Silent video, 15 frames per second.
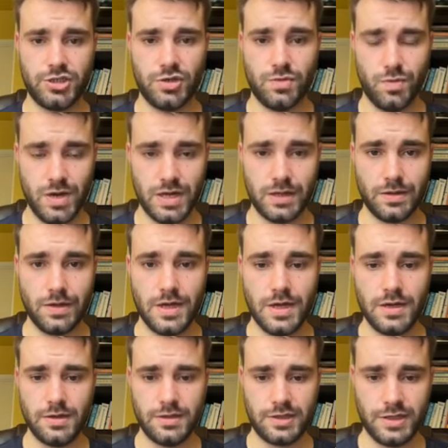you will
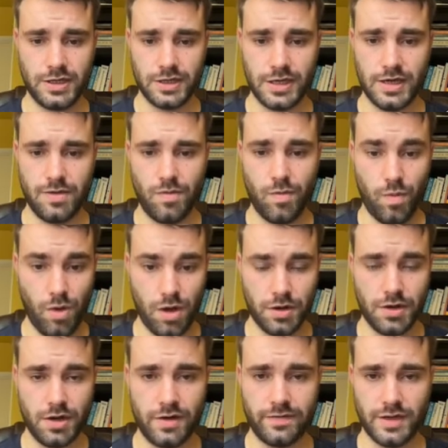study
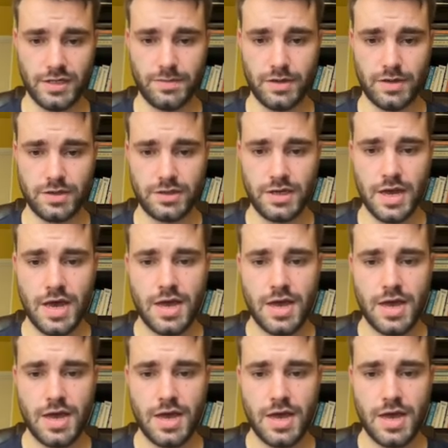one of these books.